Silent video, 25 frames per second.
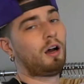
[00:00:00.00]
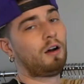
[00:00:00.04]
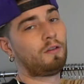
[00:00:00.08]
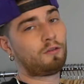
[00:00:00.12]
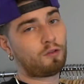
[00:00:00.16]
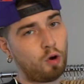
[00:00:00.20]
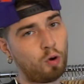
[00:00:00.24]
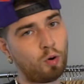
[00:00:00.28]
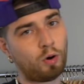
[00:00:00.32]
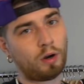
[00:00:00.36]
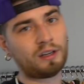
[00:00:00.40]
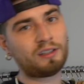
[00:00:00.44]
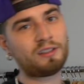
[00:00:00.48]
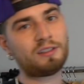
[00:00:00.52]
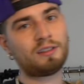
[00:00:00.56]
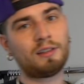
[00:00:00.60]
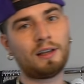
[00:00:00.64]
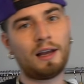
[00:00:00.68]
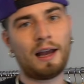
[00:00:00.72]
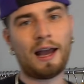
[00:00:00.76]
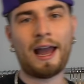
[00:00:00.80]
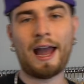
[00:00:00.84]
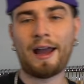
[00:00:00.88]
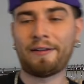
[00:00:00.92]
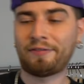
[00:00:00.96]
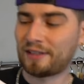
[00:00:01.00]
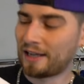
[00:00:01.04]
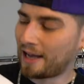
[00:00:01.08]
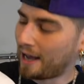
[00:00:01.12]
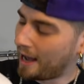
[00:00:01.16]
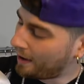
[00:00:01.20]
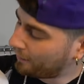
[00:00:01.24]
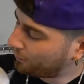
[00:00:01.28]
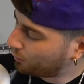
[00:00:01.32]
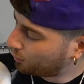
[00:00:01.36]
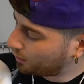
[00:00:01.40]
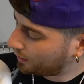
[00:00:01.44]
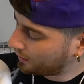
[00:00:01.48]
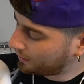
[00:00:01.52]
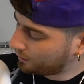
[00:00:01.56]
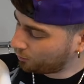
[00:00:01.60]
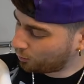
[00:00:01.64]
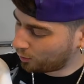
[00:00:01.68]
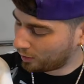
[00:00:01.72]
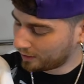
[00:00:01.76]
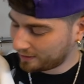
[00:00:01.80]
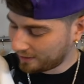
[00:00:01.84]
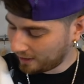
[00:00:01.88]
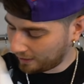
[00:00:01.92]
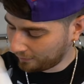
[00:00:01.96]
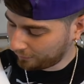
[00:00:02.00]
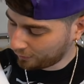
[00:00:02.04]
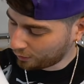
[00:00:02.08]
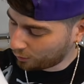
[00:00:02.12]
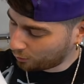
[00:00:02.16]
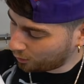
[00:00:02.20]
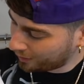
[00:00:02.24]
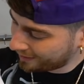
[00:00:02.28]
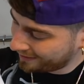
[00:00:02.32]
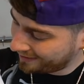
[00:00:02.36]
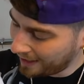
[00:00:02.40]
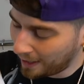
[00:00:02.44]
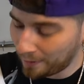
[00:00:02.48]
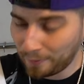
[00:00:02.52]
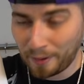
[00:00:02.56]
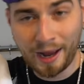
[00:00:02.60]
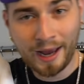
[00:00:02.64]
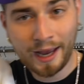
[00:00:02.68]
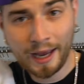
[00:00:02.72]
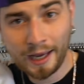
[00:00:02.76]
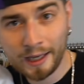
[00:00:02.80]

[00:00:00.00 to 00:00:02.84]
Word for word: Of course, I have to have one, one time for the one time. I